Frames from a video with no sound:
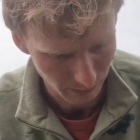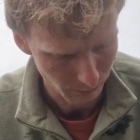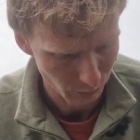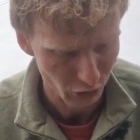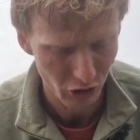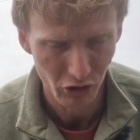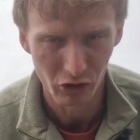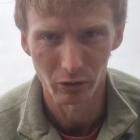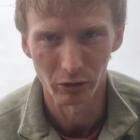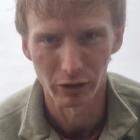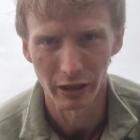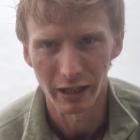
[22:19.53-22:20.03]
I'm
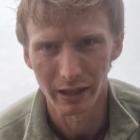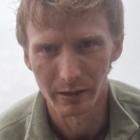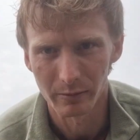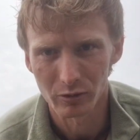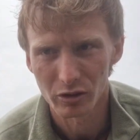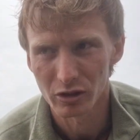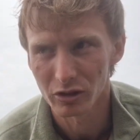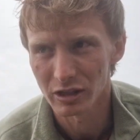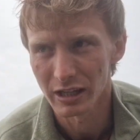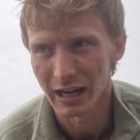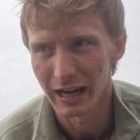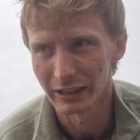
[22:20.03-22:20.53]
just gonna
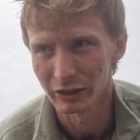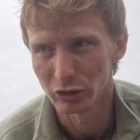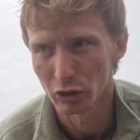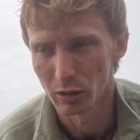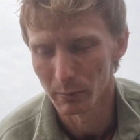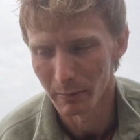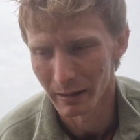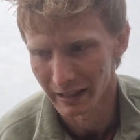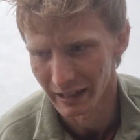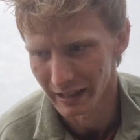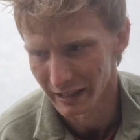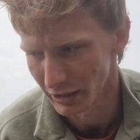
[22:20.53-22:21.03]
tidy all
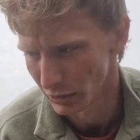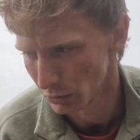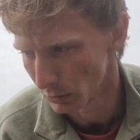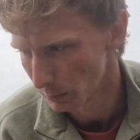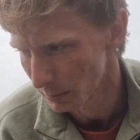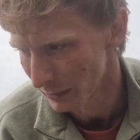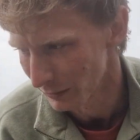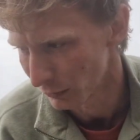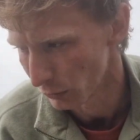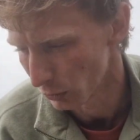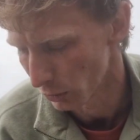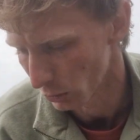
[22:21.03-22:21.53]
my gear up
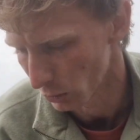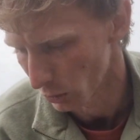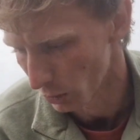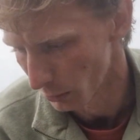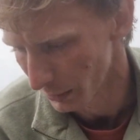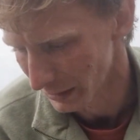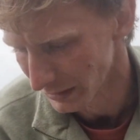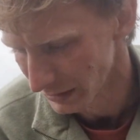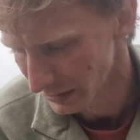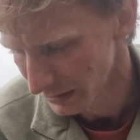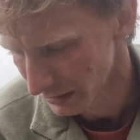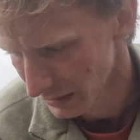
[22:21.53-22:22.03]
before
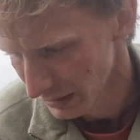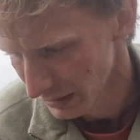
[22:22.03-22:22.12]
going.